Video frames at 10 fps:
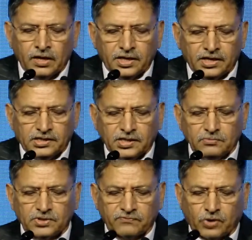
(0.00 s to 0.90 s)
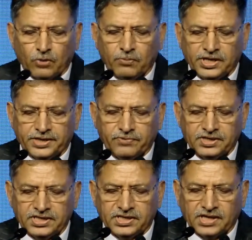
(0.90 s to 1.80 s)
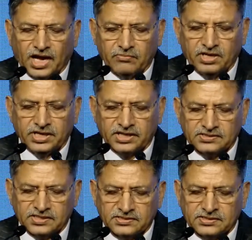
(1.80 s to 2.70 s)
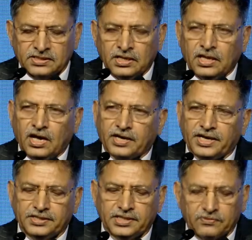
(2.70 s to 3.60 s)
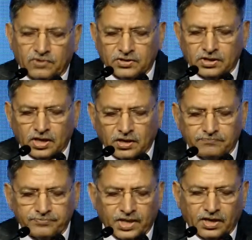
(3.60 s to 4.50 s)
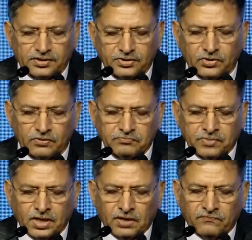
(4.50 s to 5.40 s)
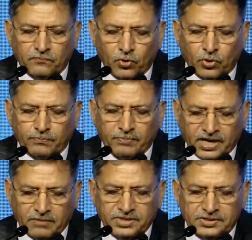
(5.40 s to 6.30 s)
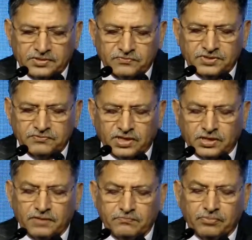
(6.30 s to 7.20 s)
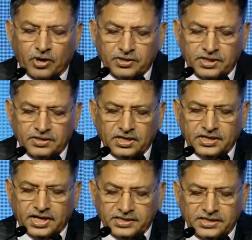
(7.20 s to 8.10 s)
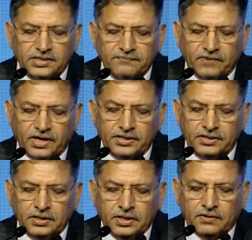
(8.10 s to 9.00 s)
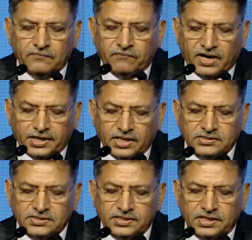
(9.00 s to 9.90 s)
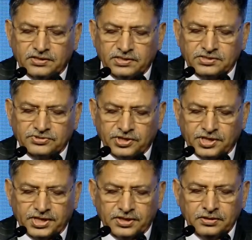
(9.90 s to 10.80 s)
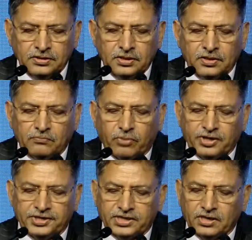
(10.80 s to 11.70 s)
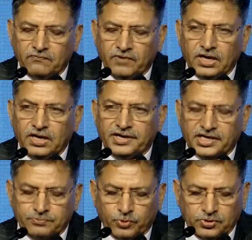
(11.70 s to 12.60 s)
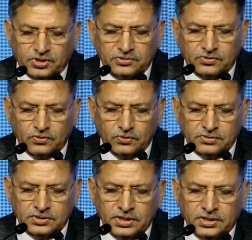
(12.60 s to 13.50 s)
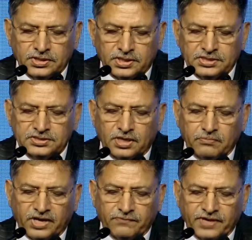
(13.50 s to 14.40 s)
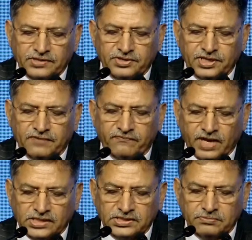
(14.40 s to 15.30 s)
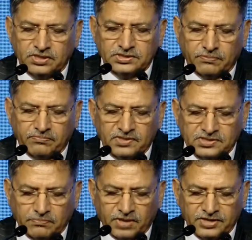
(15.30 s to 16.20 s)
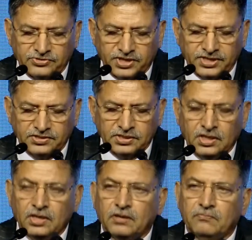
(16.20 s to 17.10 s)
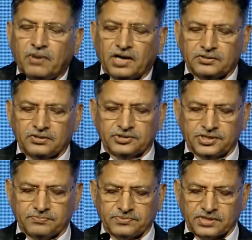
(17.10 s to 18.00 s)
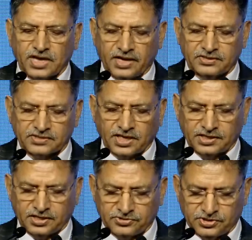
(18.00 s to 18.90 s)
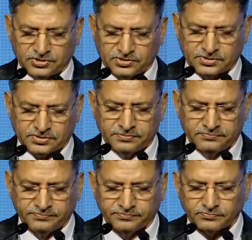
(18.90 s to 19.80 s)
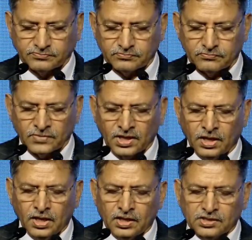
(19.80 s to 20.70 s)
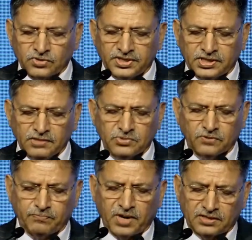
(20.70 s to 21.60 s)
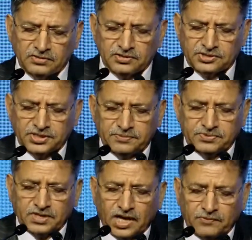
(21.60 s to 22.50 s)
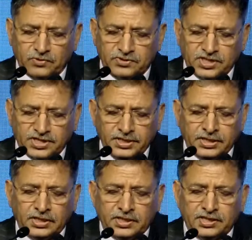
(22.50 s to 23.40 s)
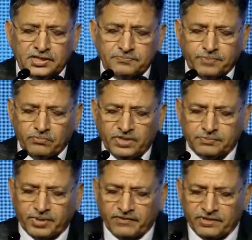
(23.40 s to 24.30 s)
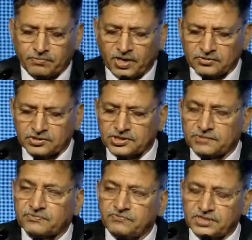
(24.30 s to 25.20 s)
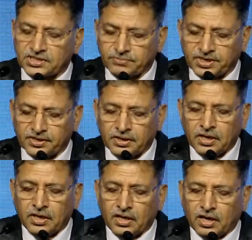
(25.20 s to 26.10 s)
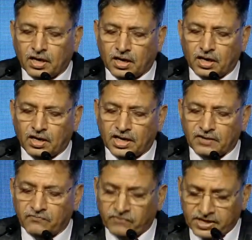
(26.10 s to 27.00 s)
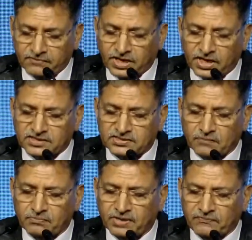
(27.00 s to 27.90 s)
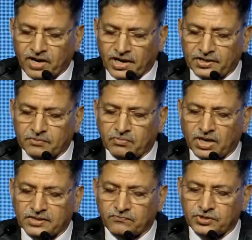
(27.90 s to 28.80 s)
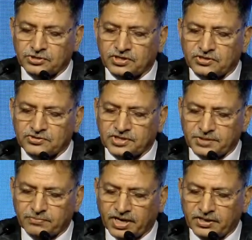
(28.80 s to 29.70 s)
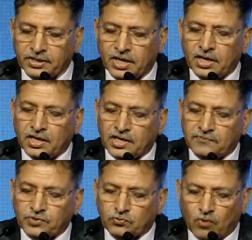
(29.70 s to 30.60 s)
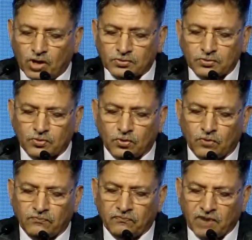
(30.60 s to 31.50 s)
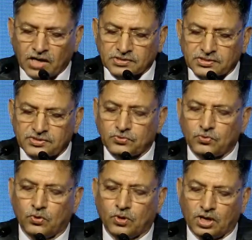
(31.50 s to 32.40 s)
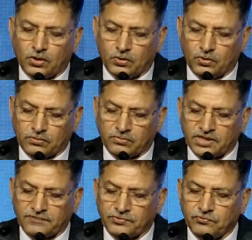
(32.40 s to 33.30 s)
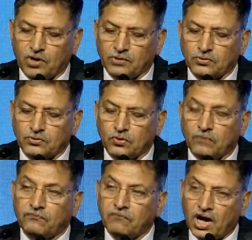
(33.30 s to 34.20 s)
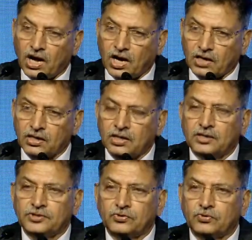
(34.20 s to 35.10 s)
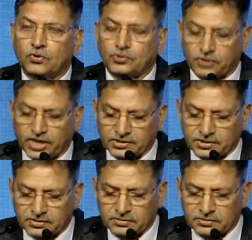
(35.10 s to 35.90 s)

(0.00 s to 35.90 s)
In terms of global equity and timely access, again, there were 4 parameters which were importantly identified: financing and risk sharing, political will and export controls, regional manufacturing and flexible supply chains, partnerships, and synergies. So in terms of partnerships, I would say it is public-private partnerships which has been very well exemplified by the visionary statement: if you want to go fast, you go alone, but if you want to go far, you go together.